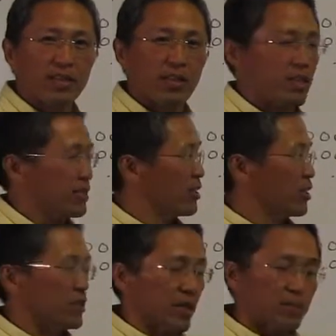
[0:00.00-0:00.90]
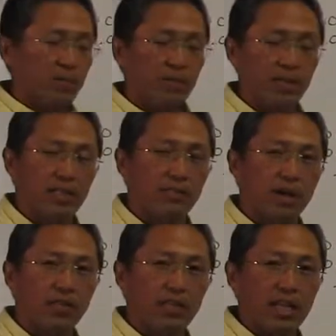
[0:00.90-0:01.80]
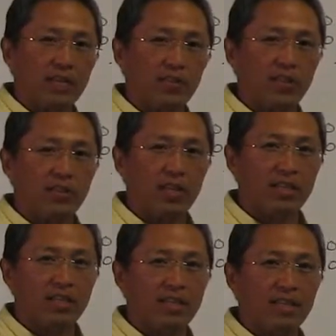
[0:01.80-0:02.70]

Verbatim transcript: this clears up some things about scientific notation.